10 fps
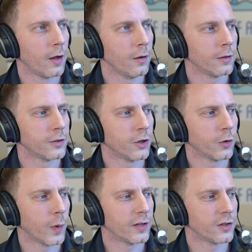It's a good
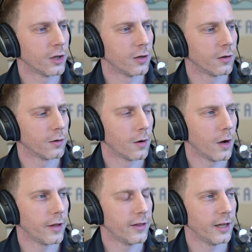question.
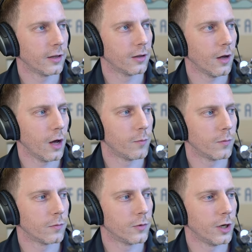I think
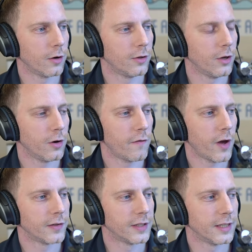um, you know
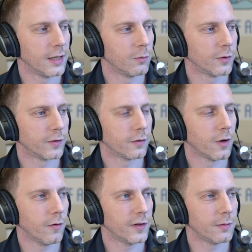university was
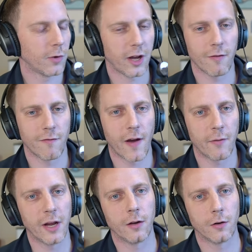uh, seemed like a
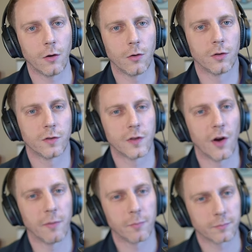very long
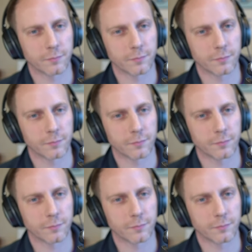time,